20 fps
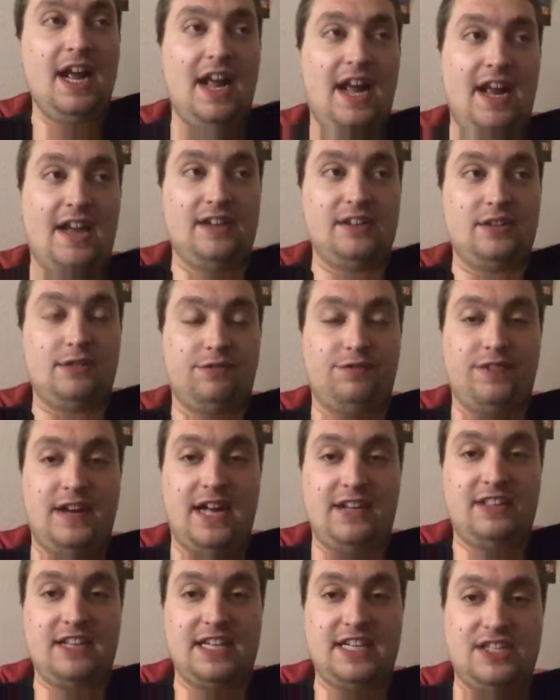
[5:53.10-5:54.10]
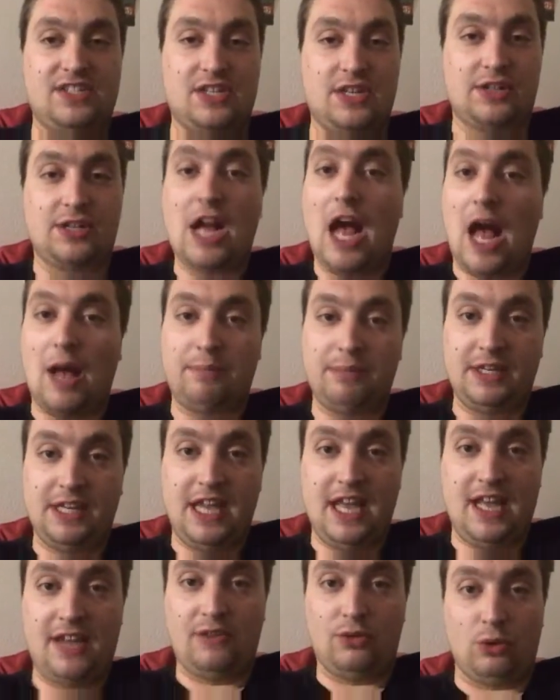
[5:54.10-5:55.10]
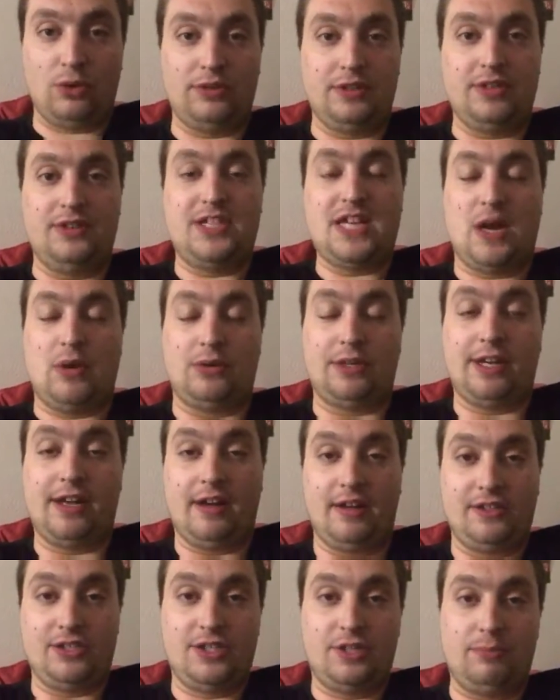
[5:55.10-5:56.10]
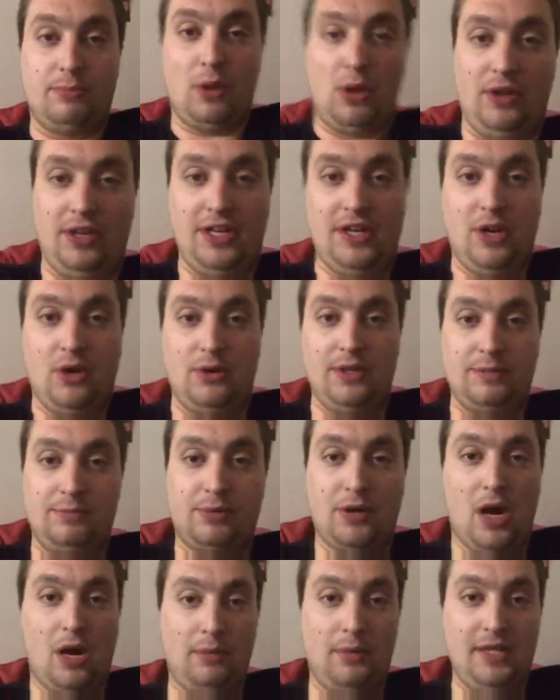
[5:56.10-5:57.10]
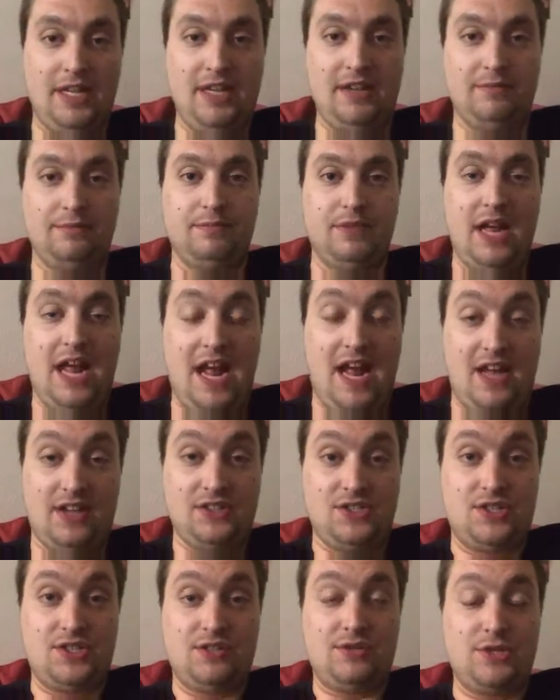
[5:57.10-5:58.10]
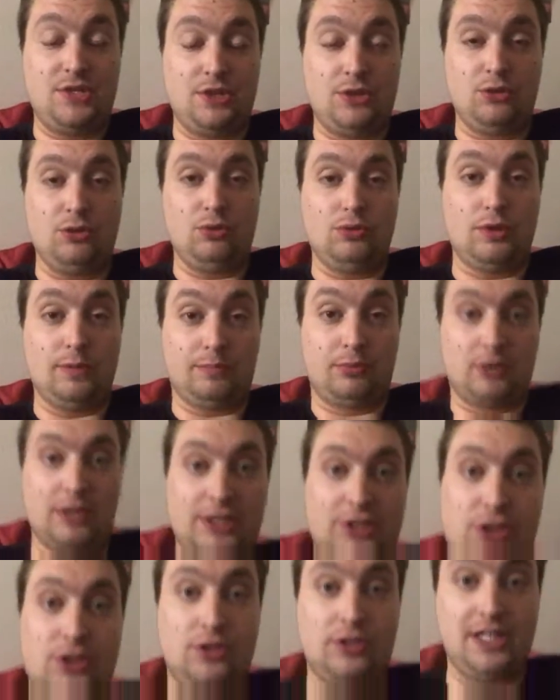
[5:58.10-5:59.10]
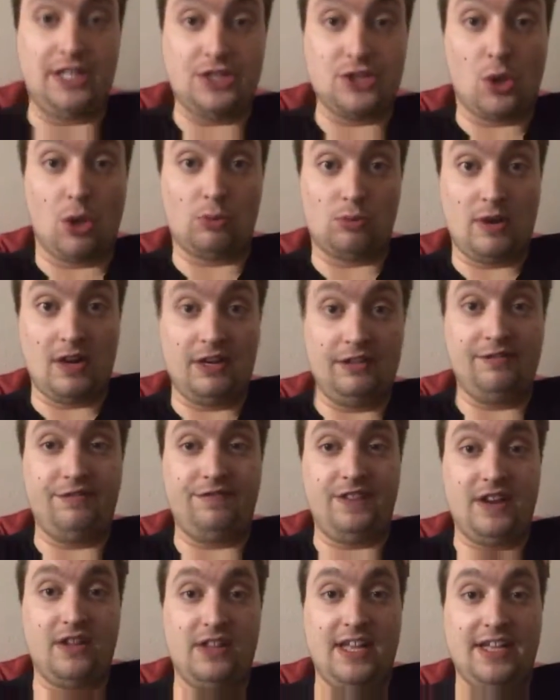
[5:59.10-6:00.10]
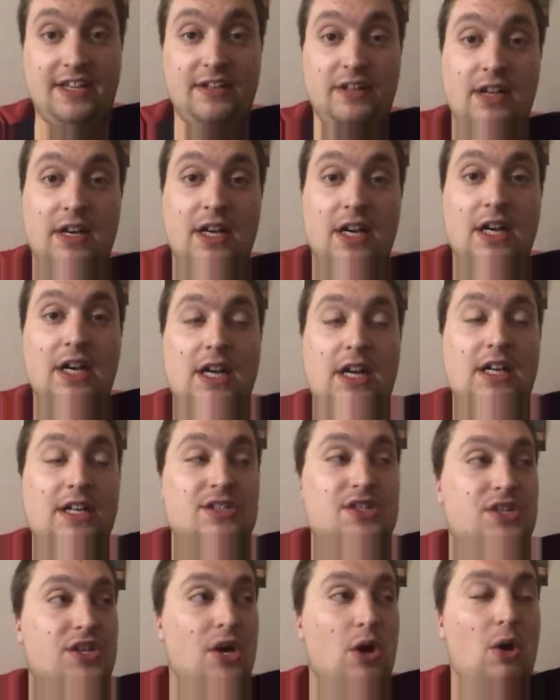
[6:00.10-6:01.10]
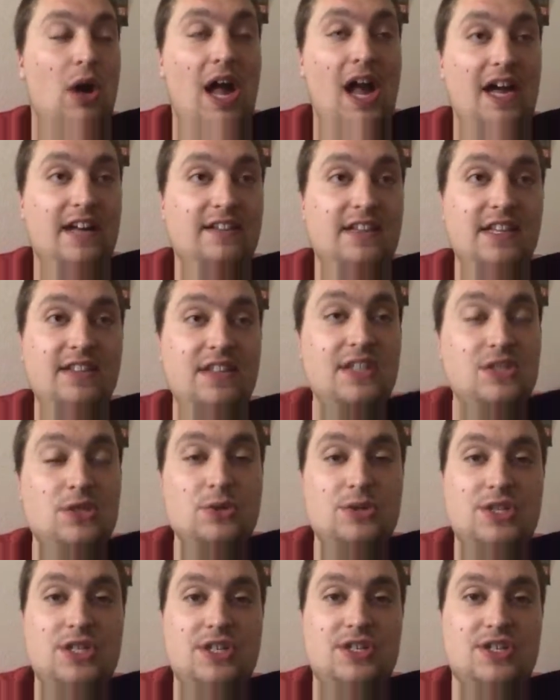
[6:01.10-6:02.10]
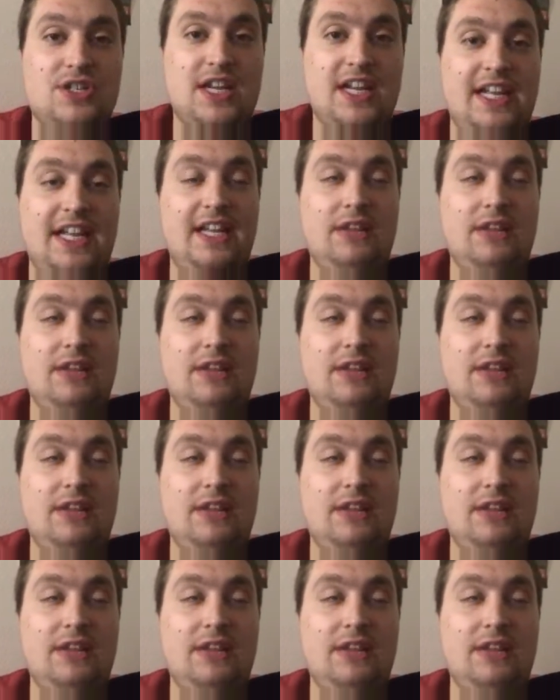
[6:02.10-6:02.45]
And the fact that he's a cop again, or the town constable, you know, it probably adds to the pressure he's already feeling. So I think this was just like,